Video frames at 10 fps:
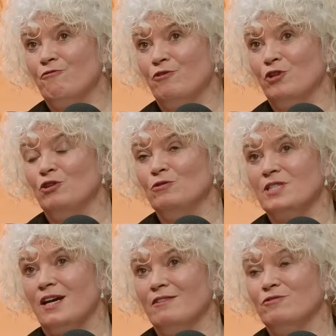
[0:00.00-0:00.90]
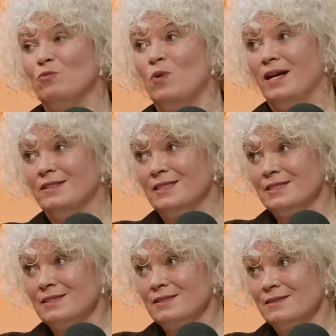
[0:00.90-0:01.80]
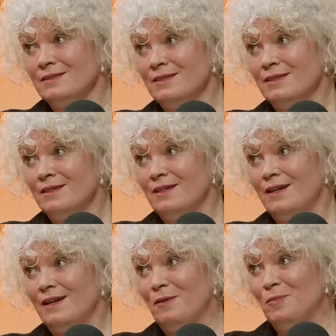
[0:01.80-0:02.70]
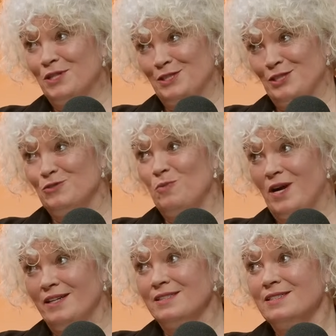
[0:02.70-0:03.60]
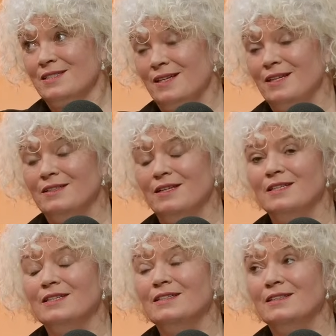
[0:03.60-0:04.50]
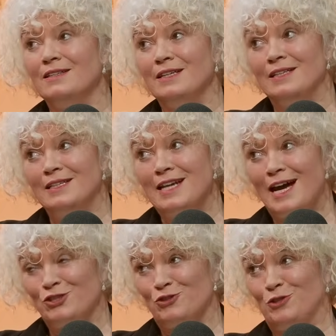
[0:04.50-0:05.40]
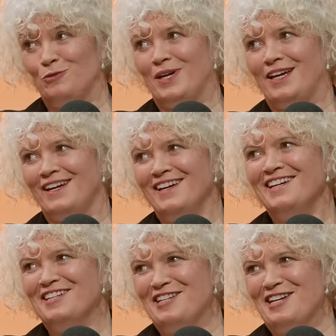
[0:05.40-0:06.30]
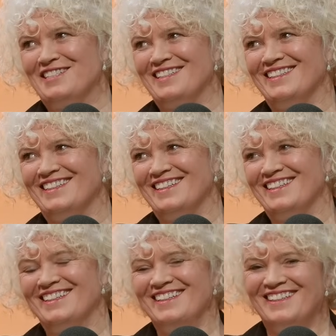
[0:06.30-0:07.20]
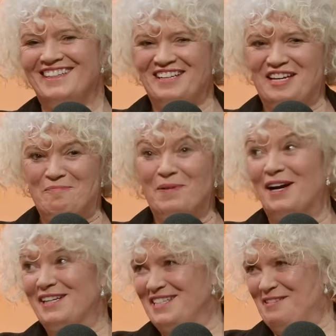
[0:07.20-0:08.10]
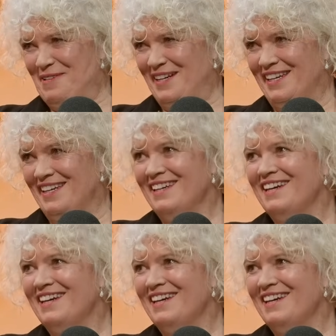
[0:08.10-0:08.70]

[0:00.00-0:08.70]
for you to have the wildness, because it's wild in a natural way, not in a party way,